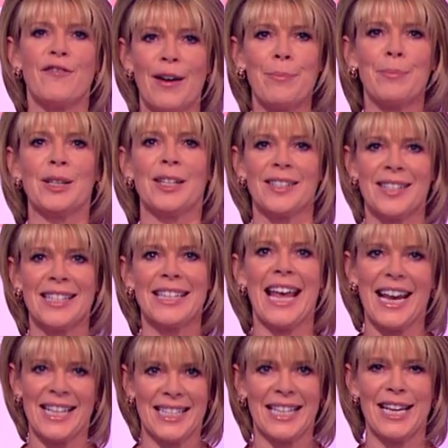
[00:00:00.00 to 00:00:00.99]
fabulous
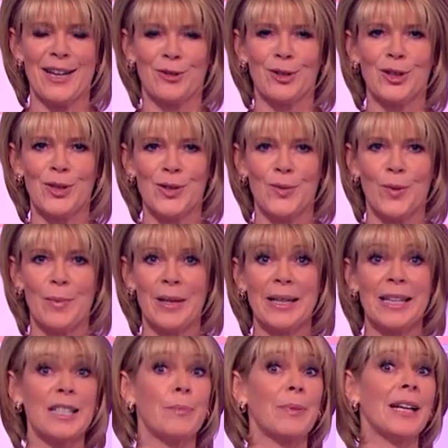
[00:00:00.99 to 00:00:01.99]
guests here on Loose Women.
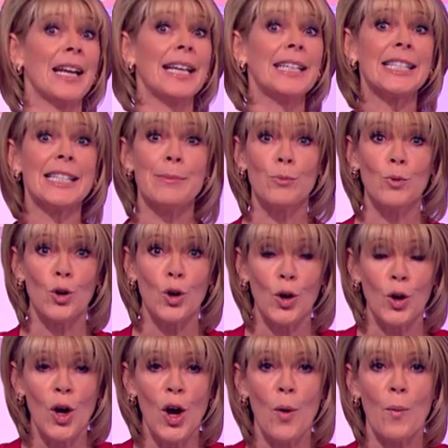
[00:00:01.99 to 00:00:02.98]
There's plenty
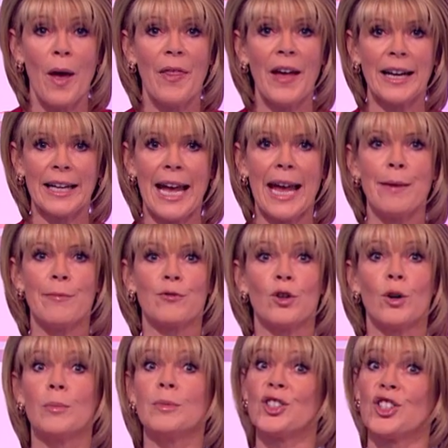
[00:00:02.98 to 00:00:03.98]
more where that came
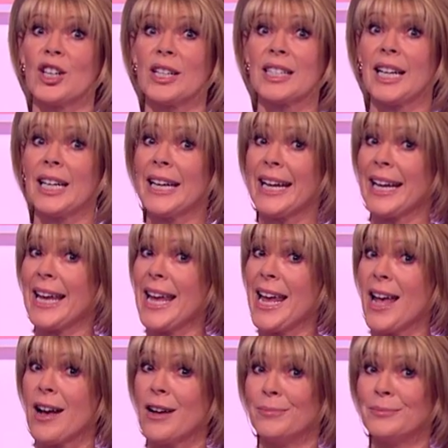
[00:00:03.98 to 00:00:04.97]
from. Just click
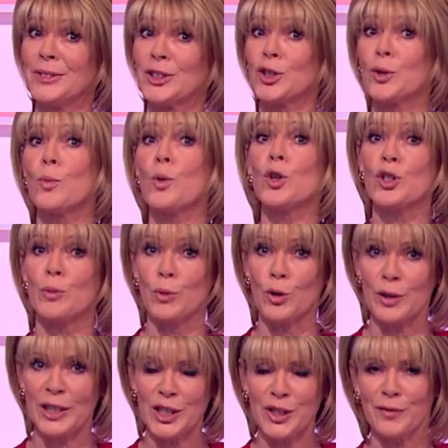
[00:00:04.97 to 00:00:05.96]
here to watch
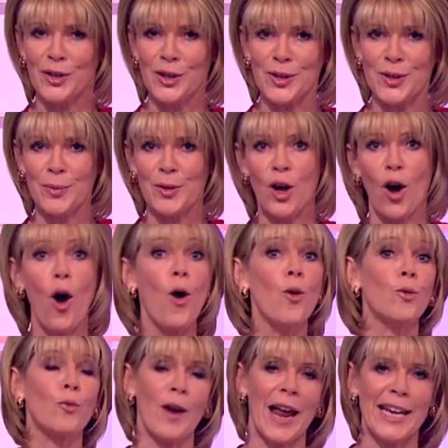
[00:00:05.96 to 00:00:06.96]
more interviews with a
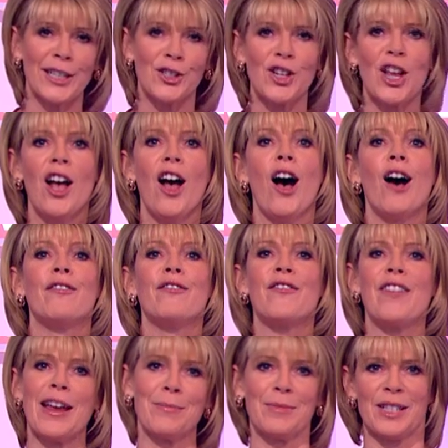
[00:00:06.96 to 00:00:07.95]
whole range of
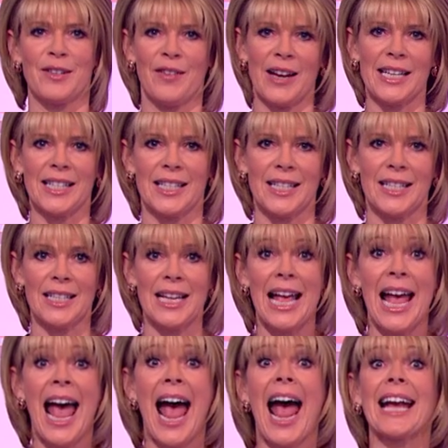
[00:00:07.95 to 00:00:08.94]
famous faces.
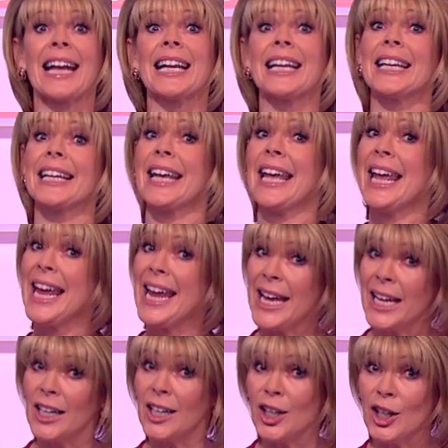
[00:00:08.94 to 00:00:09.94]
And click
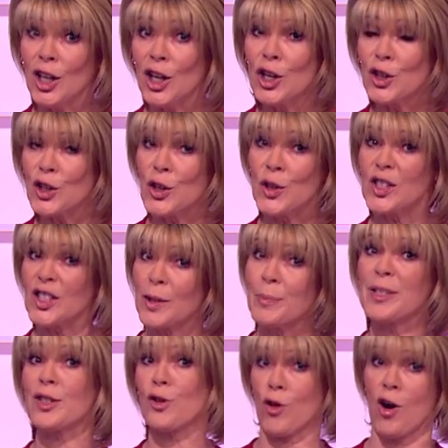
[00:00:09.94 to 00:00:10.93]
here to
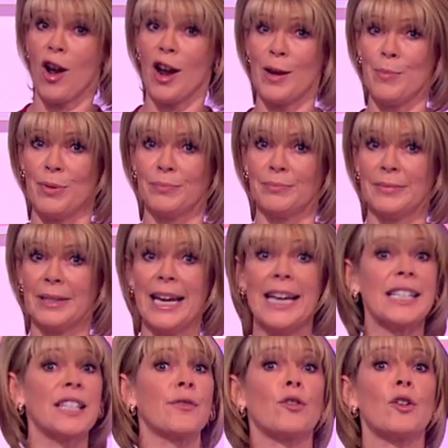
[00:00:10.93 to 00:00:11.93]
subscribe.
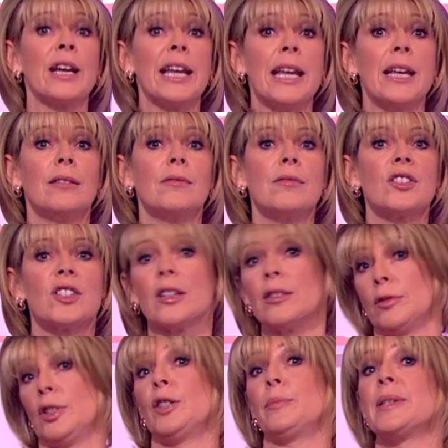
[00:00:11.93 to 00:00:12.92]
It's free,
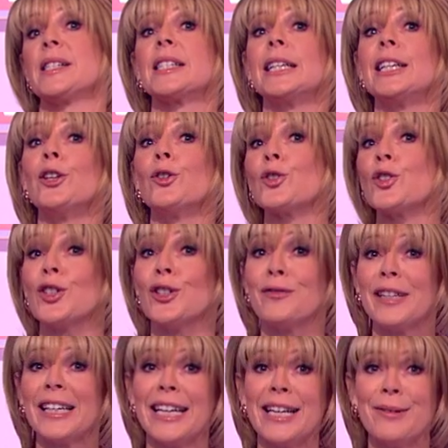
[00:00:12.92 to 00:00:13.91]
so you'd be silly not to,
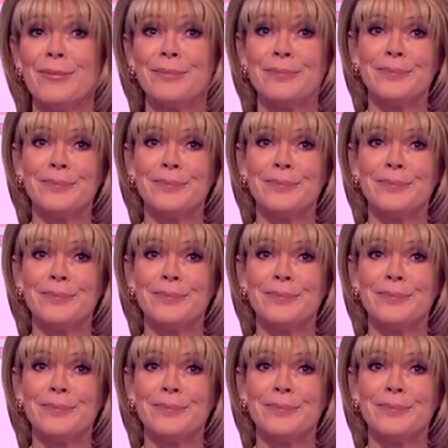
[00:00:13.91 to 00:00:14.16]
really.